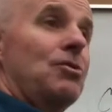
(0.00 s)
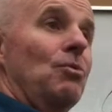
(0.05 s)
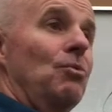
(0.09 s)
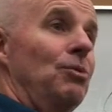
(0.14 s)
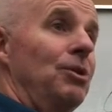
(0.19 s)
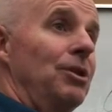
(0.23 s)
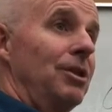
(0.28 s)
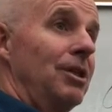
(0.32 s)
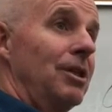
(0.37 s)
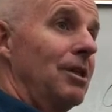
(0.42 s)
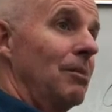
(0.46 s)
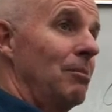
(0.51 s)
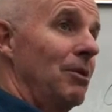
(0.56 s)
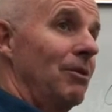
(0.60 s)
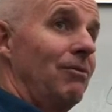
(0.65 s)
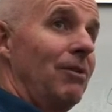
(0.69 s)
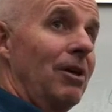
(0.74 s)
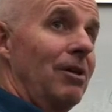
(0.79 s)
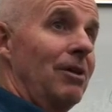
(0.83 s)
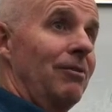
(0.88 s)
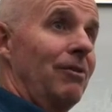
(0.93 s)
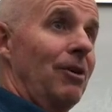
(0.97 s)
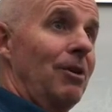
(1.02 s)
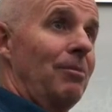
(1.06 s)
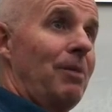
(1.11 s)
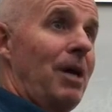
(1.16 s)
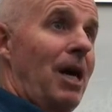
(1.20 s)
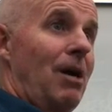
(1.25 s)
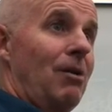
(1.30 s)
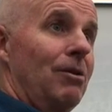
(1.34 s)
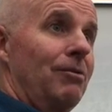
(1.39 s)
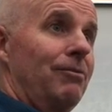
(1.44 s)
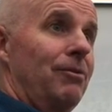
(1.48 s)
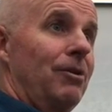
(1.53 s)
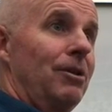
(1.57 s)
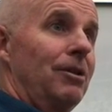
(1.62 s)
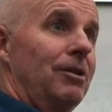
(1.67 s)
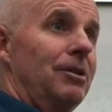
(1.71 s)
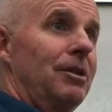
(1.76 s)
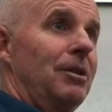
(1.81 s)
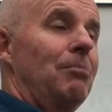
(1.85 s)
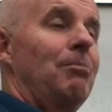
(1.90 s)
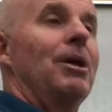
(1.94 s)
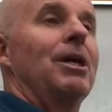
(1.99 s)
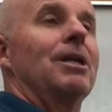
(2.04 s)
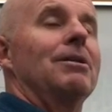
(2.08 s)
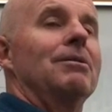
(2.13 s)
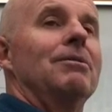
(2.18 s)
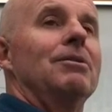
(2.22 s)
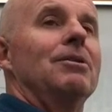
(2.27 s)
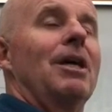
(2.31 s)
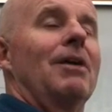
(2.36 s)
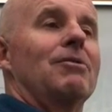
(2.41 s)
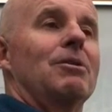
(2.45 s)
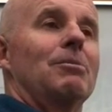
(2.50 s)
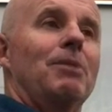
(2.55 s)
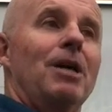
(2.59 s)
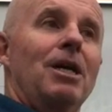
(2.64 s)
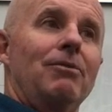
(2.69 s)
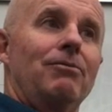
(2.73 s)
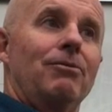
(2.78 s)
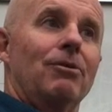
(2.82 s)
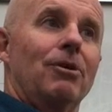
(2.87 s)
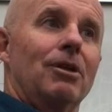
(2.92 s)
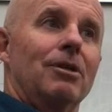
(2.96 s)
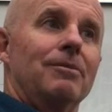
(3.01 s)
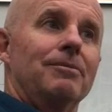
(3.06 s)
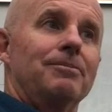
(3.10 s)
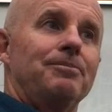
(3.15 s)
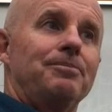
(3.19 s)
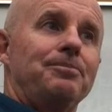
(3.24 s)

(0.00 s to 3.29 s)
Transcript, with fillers: really can be very, very powerful. But you have to pay for it.